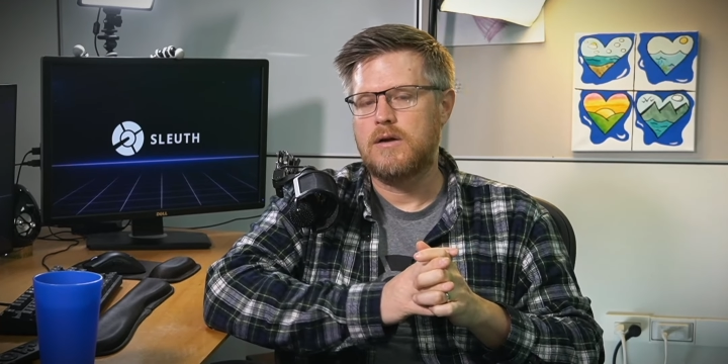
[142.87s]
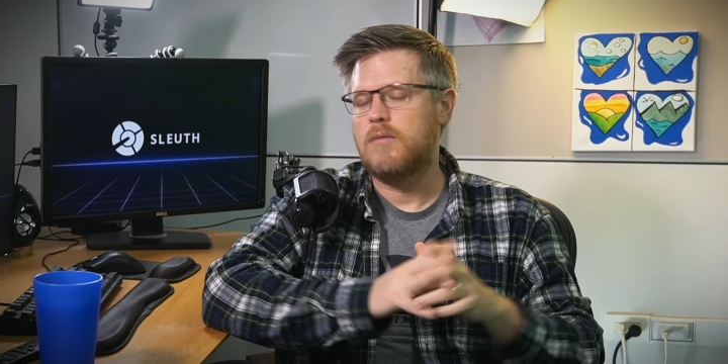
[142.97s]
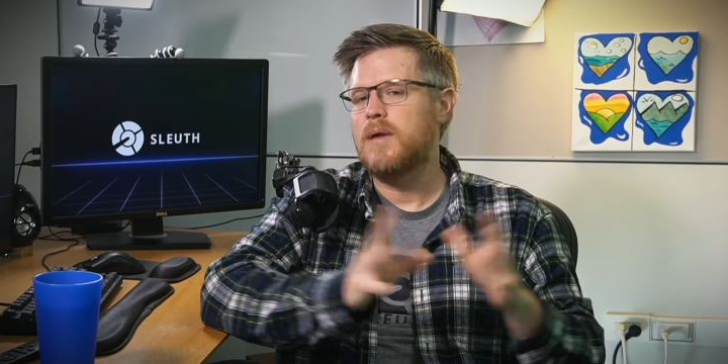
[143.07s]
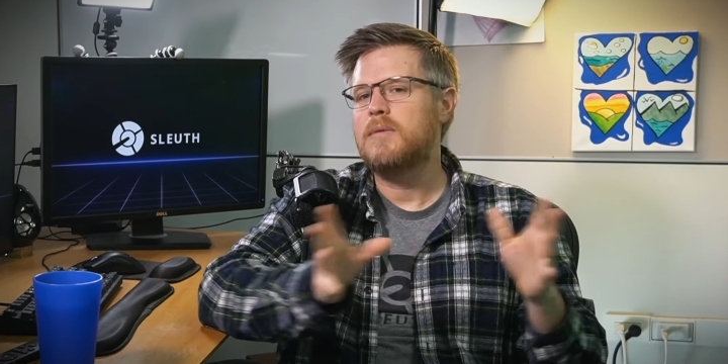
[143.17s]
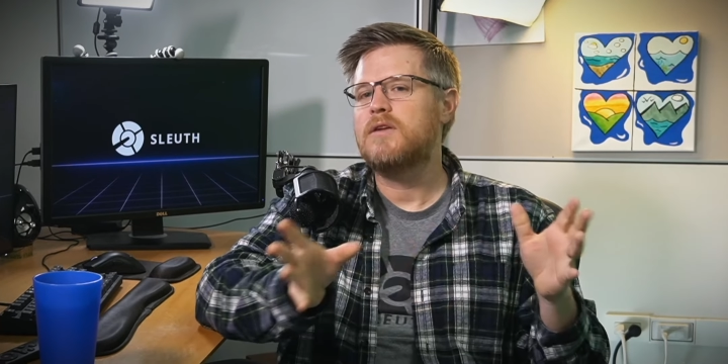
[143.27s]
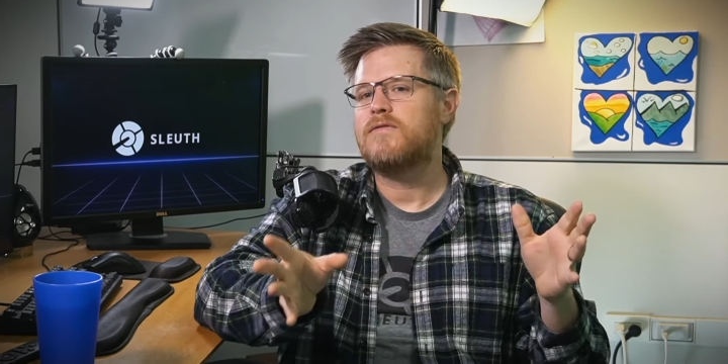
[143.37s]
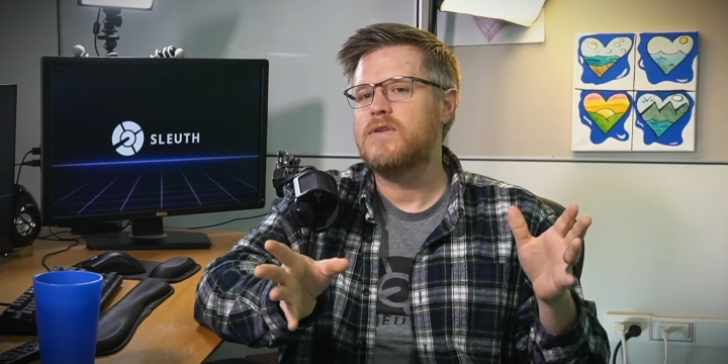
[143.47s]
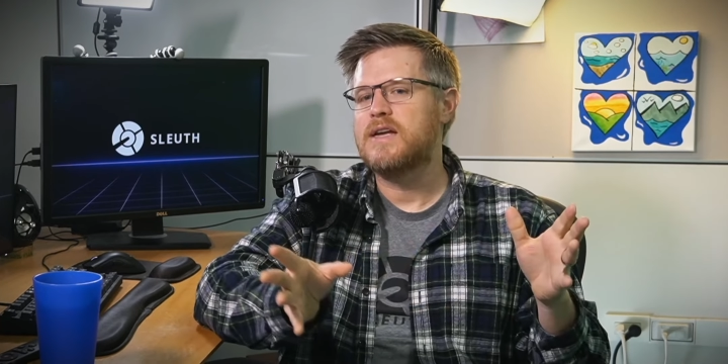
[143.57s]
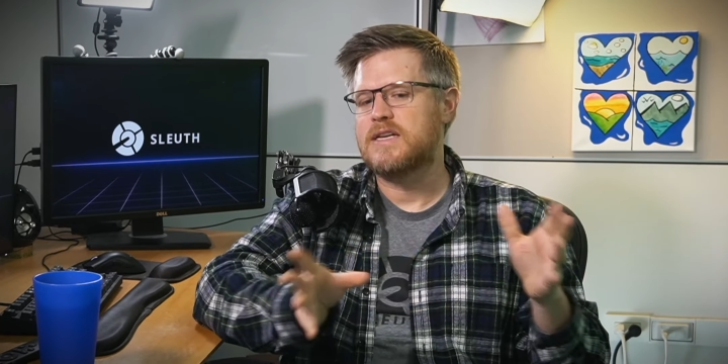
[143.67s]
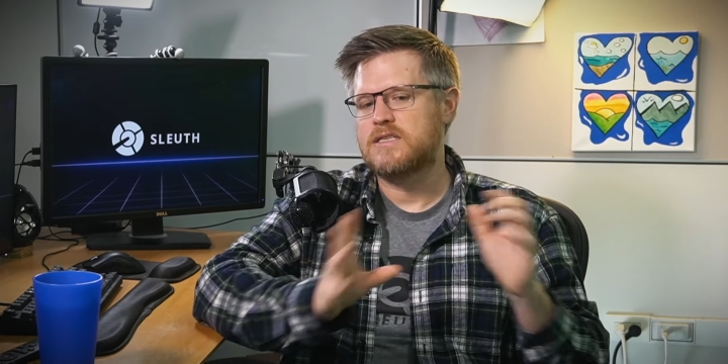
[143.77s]
Or maybe your
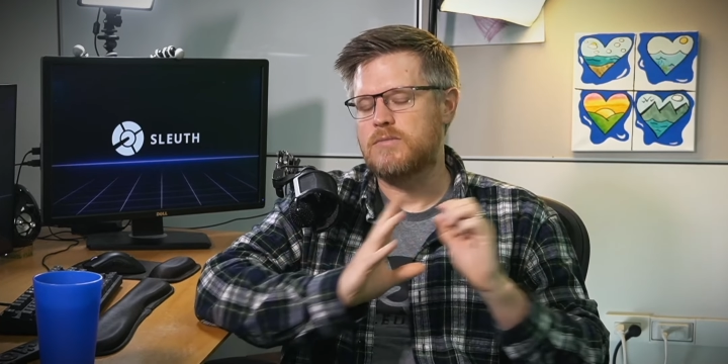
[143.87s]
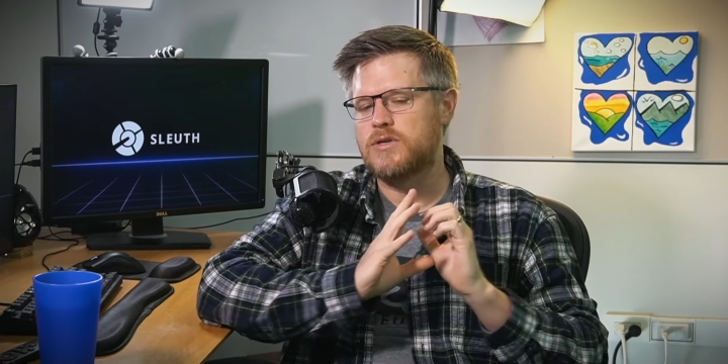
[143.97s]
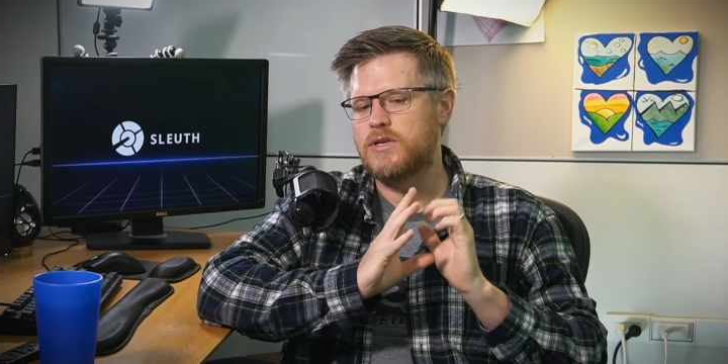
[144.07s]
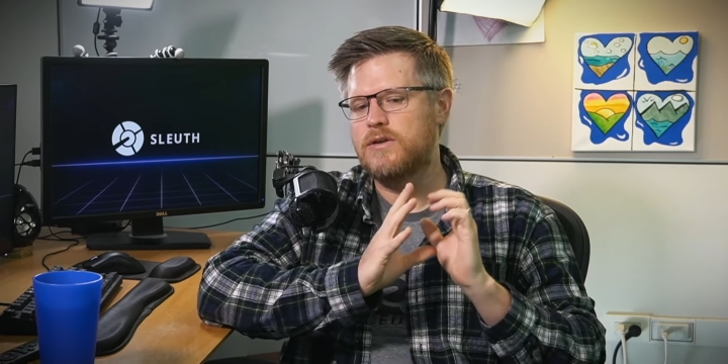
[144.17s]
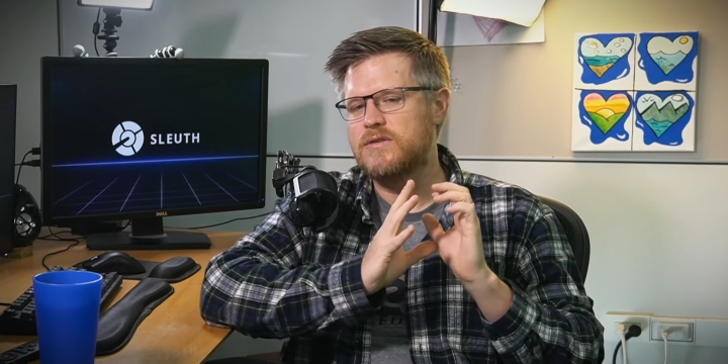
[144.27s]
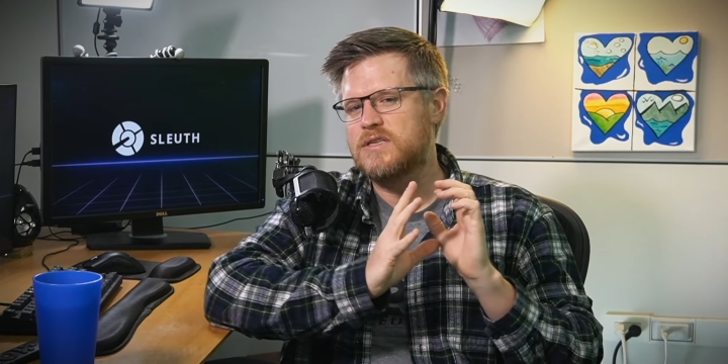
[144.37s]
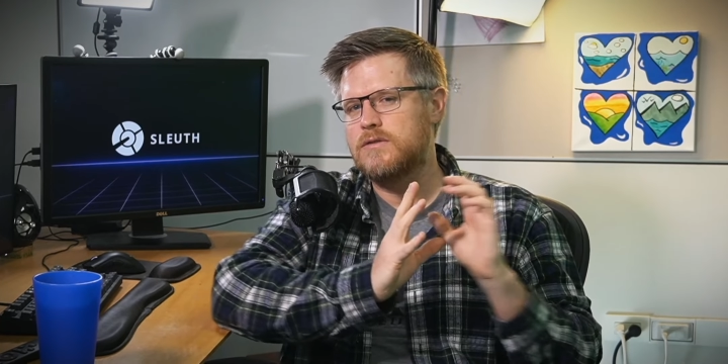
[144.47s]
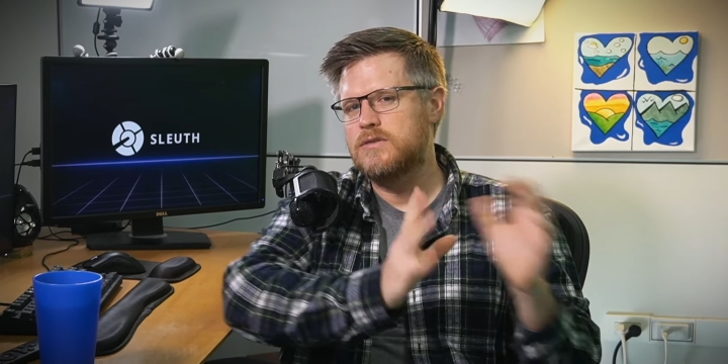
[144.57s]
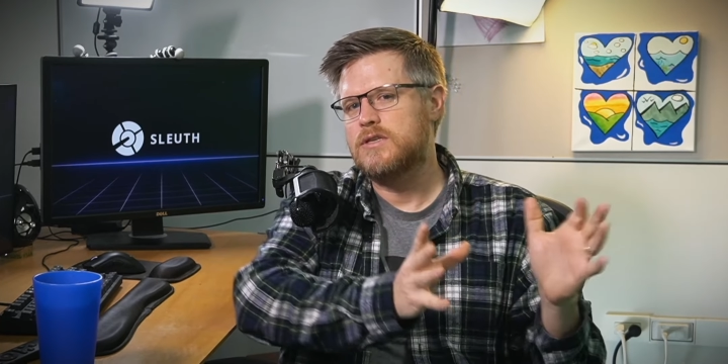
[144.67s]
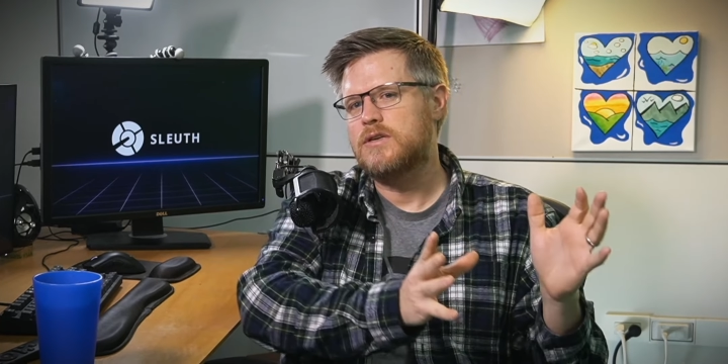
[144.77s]
free customers, you use
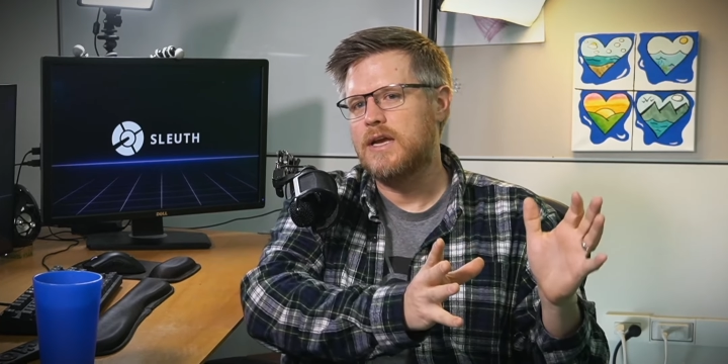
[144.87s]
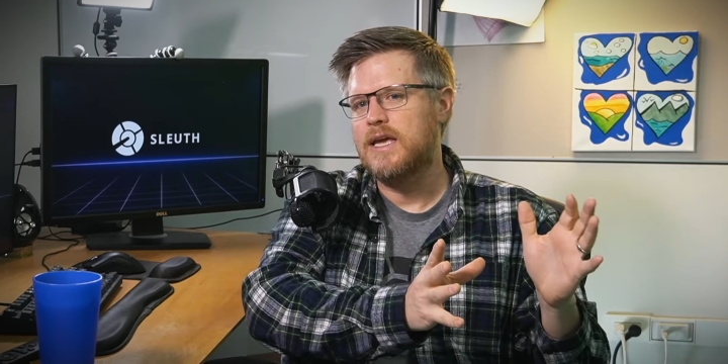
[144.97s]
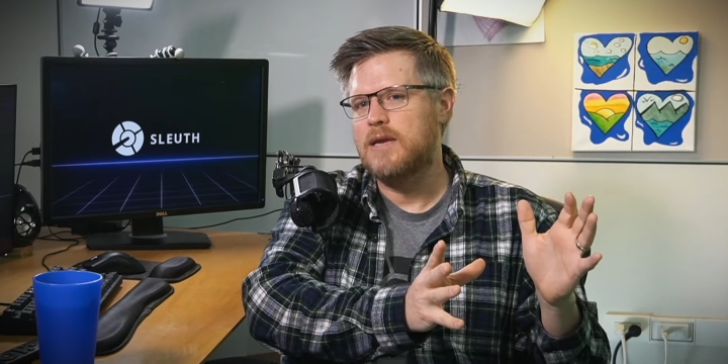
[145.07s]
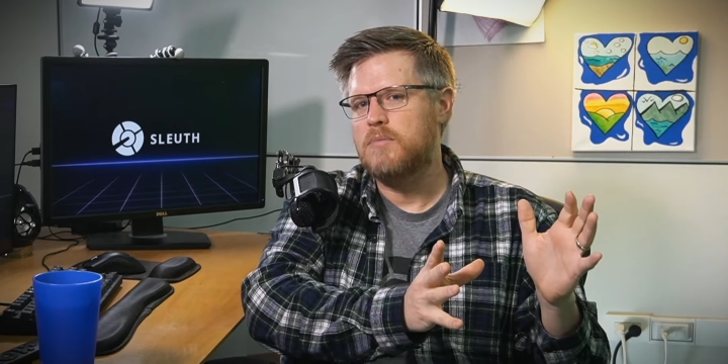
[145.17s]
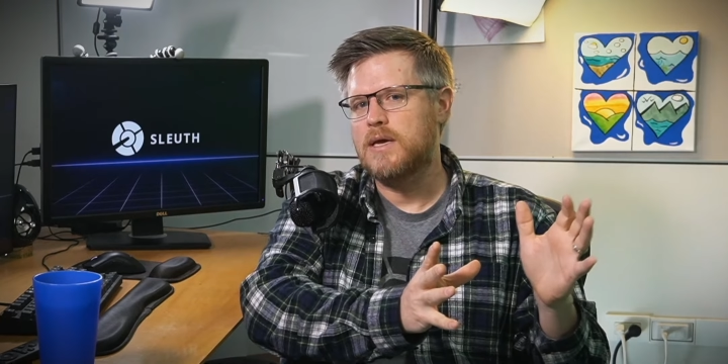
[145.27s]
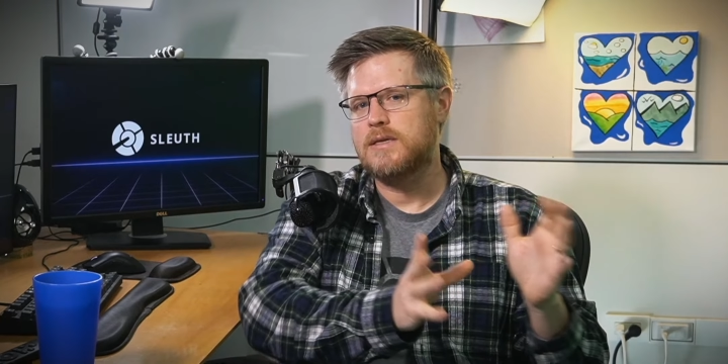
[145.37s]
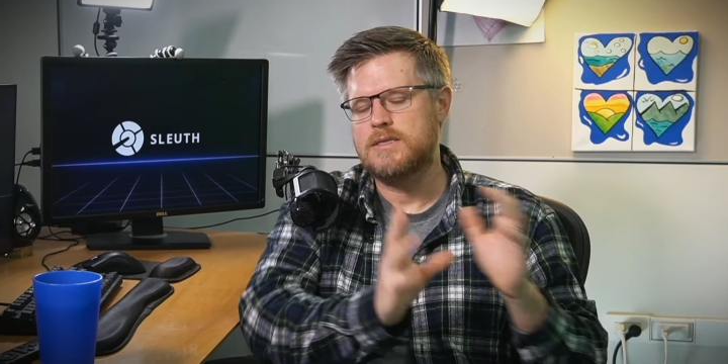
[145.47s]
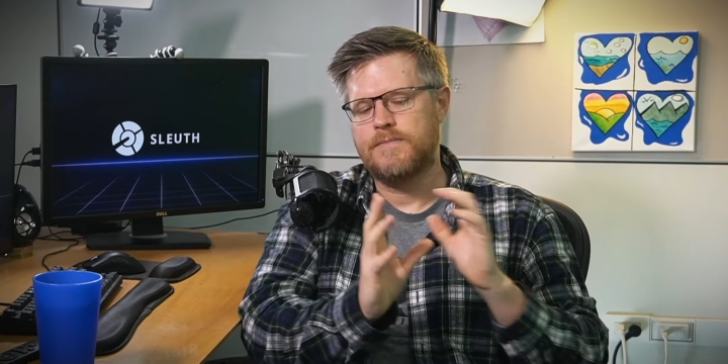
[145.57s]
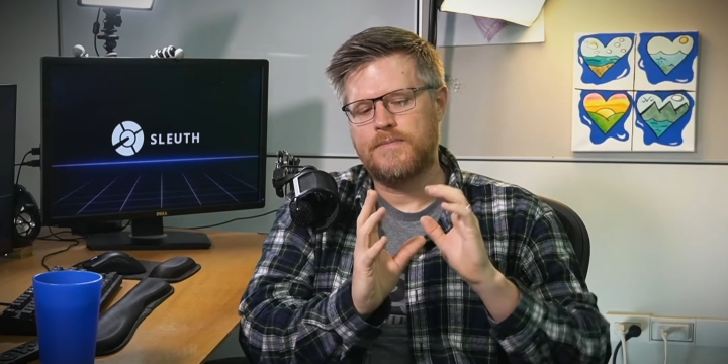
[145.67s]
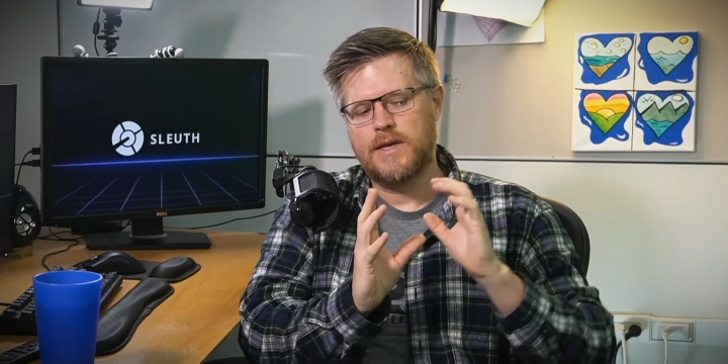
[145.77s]
those as your guinea pigs.